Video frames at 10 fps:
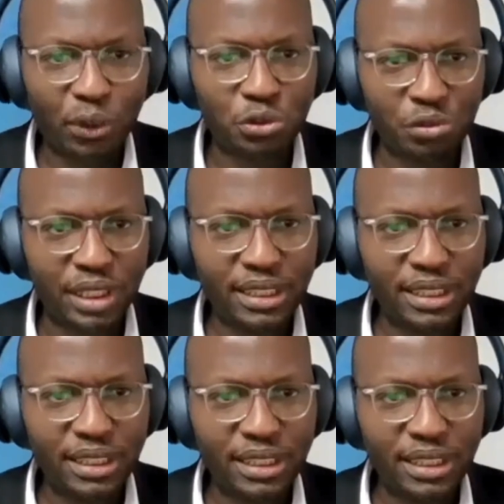everybody is
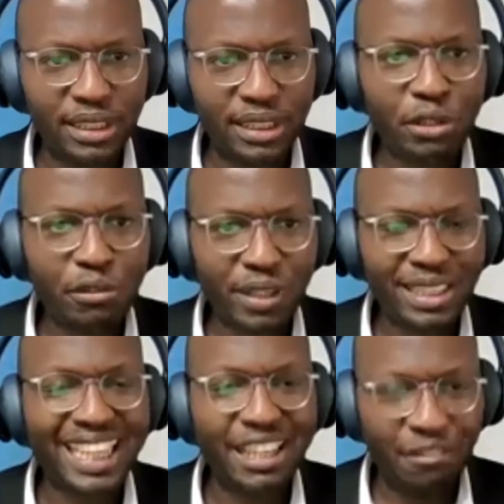getting something out
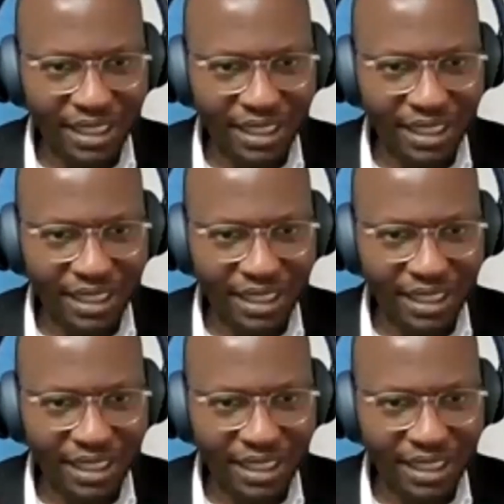of it